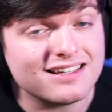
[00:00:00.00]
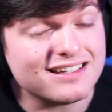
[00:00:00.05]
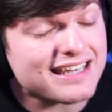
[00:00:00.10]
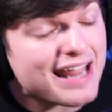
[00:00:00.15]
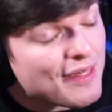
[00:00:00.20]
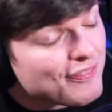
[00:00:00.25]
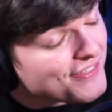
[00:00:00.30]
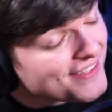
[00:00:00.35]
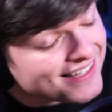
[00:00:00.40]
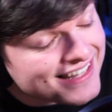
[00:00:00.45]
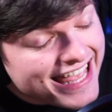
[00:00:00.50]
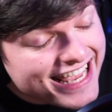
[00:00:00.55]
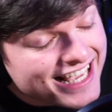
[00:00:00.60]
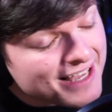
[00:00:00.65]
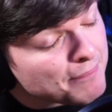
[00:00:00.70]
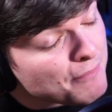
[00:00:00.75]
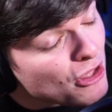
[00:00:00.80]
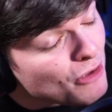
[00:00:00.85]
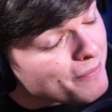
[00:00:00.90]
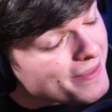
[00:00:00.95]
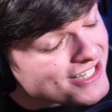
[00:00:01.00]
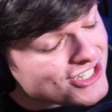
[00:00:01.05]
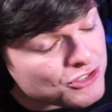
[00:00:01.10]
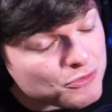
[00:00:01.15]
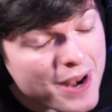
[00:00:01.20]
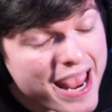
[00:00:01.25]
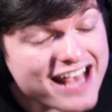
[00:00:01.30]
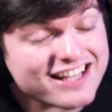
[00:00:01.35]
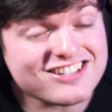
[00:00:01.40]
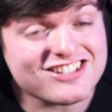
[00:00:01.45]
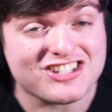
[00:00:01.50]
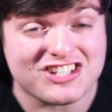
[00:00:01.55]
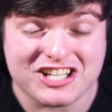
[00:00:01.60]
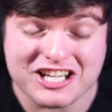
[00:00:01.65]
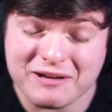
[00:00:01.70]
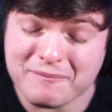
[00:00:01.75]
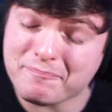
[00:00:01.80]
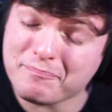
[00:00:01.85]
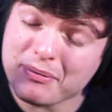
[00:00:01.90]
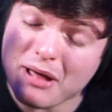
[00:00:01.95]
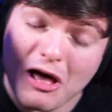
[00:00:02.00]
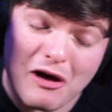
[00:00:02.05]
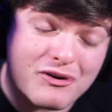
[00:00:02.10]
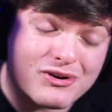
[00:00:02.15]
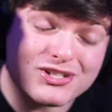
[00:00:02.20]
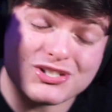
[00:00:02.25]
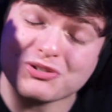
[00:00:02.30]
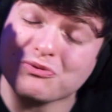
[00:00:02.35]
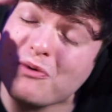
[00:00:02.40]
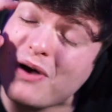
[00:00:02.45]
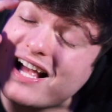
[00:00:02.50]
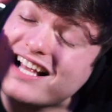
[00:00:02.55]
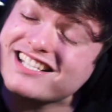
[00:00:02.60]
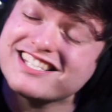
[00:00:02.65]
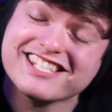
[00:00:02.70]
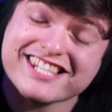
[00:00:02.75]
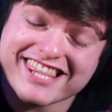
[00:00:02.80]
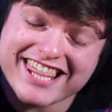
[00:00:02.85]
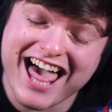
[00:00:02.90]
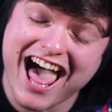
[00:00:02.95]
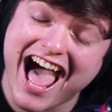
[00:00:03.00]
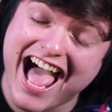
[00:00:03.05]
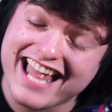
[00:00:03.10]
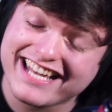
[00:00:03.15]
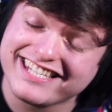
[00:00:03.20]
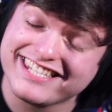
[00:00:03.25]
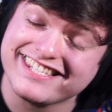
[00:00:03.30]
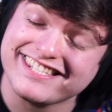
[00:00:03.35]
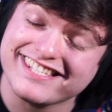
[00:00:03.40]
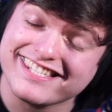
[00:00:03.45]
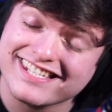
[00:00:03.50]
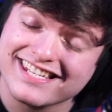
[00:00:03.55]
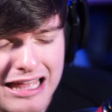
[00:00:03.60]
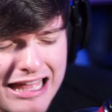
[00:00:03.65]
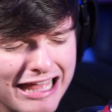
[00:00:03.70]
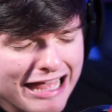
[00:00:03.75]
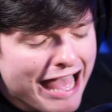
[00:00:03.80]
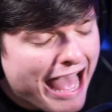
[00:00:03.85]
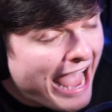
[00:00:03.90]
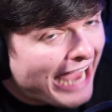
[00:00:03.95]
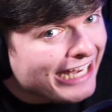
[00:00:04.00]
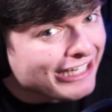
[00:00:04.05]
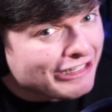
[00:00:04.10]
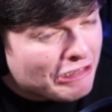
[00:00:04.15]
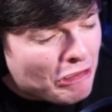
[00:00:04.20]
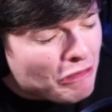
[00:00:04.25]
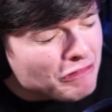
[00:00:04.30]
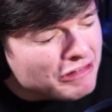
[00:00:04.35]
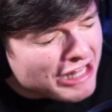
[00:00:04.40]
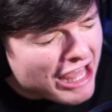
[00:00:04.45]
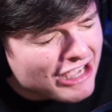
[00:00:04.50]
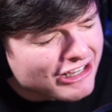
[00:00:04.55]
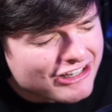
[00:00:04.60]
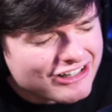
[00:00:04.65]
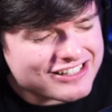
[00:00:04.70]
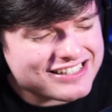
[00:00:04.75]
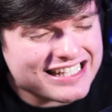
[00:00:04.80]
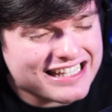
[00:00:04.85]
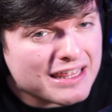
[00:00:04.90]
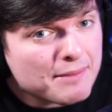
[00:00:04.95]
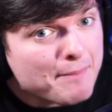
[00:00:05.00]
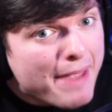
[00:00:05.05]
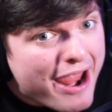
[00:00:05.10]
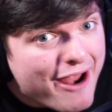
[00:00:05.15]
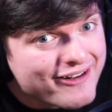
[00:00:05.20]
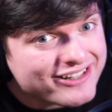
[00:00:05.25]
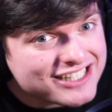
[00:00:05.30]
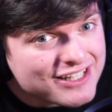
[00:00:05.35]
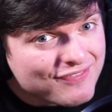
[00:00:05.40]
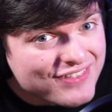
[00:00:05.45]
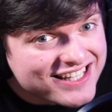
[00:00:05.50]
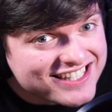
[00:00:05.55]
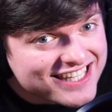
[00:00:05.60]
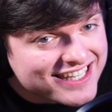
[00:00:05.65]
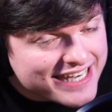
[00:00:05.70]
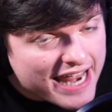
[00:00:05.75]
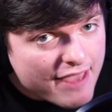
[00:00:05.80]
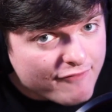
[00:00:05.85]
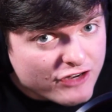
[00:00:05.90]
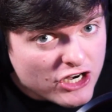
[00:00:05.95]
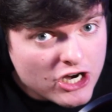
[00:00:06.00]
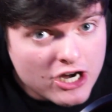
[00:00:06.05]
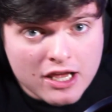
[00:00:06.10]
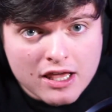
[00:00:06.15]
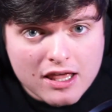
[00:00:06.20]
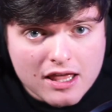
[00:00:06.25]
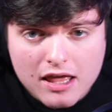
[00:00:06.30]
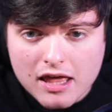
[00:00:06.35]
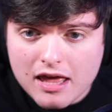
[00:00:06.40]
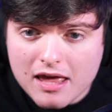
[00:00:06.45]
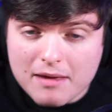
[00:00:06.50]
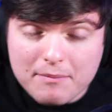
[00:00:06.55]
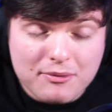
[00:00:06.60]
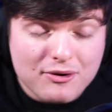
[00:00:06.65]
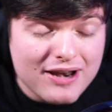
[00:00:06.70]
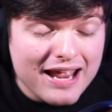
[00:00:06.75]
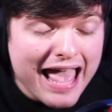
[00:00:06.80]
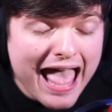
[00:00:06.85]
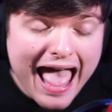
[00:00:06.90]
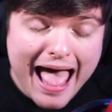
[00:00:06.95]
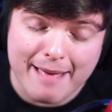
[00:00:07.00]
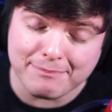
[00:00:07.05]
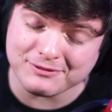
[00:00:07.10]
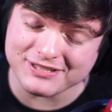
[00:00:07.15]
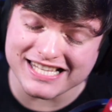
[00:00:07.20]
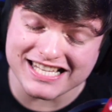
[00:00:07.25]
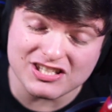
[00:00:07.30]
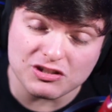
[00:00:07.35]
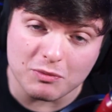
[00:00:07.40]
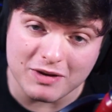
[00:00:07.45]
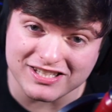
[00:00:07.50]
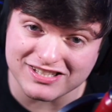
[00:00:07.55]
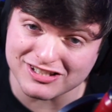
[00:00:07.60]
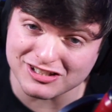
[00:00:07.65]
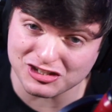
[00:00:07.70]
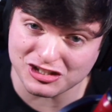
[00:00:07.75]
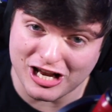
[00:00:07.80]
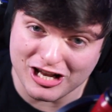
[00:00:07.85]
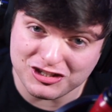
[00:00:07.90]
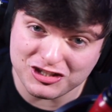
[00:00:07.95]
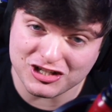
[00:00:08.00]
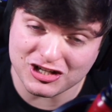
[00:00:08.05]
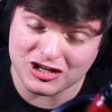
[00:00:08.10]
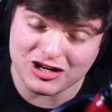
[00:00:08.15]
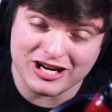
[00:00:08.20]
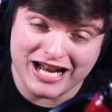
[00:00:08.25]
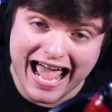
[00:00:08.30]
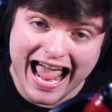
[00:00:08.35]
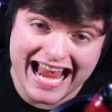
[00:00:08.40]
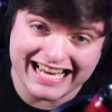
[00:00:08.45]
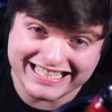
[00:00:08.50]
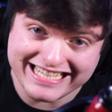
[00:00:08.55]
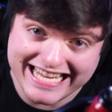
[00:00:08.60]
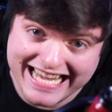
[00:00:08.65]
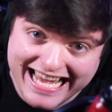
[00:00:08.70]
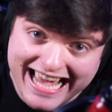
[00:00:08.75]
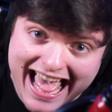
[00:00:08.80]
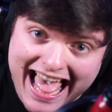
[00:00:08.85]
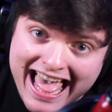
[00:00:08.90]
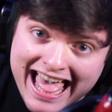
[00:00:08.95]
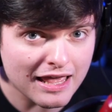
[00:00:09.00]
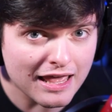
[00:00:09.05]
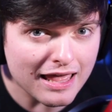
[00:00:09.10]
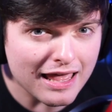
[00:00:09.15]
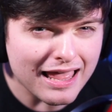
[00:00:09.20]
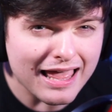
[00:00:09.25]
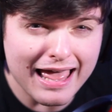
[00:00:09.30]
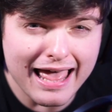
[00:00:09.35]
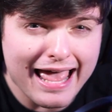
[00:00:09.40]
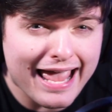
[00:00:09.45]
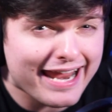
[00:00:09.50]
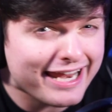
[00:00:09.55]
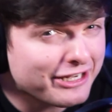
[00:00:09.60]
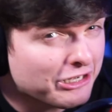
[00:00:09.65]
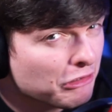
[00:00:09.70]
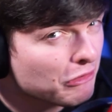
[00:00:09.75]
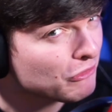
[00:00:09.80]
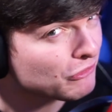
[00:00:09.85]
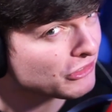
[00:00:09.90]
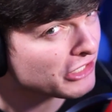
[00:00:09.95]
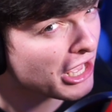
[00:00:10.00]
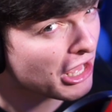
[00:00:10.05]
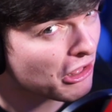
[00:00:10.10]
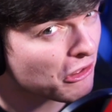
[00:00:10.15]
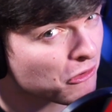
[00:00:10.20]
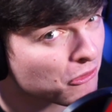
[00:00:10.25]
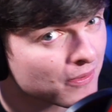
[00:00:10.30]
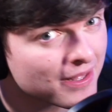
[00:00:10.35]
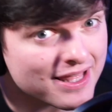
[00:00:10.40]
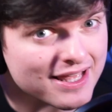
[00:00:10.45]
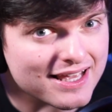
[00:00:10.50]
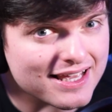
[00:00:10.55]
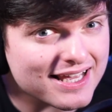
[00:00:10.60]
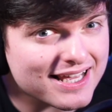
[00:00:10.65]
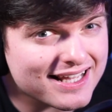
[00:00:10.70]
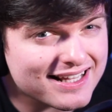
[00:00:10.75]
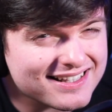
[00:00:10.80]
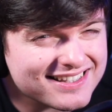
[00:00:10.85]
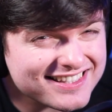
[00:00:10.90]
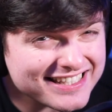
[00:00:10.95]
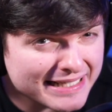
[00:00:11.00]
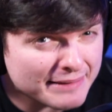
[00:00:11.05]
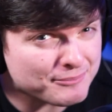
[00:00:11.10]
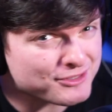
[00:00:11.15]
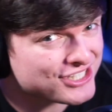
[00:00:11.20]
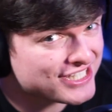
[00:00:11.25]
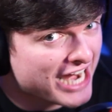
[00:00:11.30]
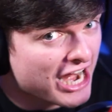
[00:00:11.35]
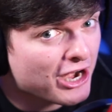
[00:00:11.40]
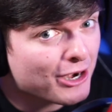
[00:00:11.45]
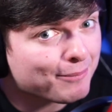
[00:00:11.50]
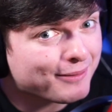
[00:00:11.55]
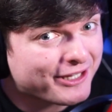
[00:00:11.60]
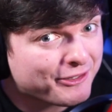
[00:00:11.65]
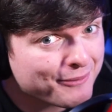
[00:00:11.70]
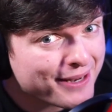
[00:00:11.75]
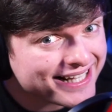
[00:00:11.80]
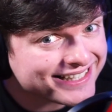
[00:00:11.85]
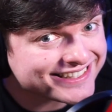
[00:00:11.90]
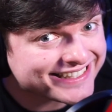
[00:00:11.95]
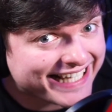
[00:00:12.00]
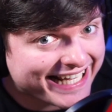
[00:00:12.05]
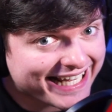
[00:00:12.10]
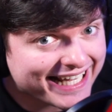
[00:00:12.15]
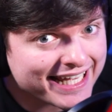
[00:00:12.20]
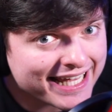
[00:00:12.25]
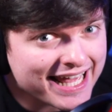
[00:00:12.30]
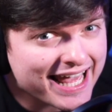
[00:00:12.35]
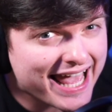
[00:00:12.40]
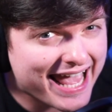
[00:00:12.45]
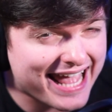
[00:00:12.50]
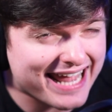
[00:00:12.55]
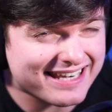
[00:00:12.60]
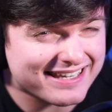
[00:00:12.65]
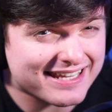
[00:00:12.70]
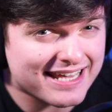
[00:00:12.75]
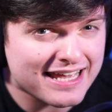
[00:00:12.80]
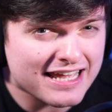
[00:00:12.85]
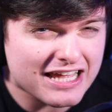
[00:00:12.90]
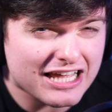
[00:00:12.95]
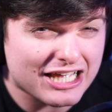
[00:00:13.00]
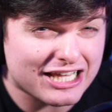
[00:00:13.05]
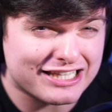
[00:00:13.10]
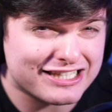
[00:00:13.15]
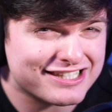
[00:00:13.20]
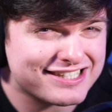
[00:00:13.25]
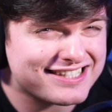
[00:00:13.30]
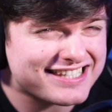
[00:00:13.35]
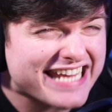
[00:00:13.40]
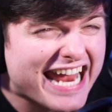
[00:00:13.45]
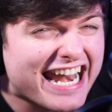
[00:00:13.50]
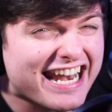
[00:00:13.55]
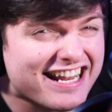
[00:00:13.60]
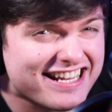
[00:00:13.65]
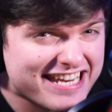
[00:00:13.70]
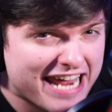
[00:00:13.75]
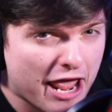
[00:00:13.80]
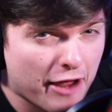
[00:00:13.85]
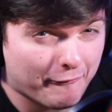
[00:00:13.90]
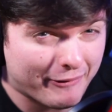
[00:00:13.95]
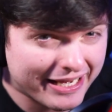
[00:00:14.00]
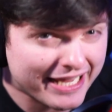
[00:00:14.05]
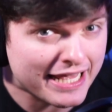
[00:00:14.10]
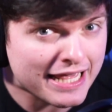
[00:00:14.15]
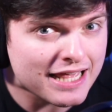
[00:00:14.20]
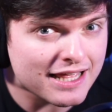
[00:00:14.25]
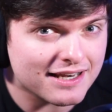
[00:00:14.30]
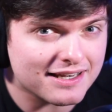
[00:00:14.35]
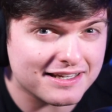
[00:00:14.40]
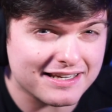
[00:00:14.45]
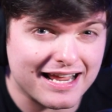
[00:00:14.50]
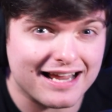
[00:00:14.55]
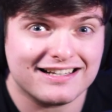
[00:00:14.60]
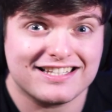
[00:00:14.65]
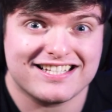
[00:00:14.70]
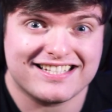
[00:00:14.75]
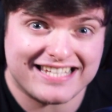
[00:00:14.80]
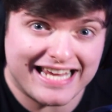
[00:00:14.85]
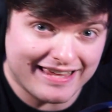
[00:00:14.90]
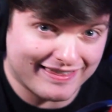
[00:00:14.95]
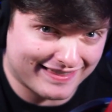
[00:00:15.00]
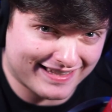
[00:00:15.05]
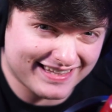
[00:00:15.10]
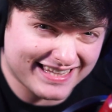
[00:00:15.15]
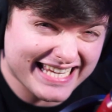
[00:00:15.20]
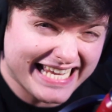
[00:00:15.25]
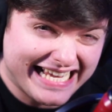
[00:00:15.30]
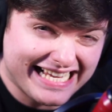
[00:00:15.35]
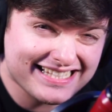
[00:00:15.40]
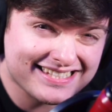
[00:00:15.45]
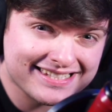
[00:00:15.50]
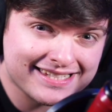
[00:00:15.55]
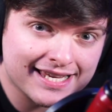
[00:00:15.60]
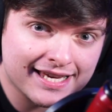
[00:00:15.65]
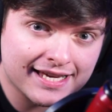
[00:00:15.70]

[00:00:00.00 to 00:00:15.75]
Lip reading: Nothing like a moment's rest to compose one's thoughts. I no longer see the merits of this endeavor. Perhaps this wasn't such a good idea. I don't know. It seems terribly risky and unsanitary, not to say the least.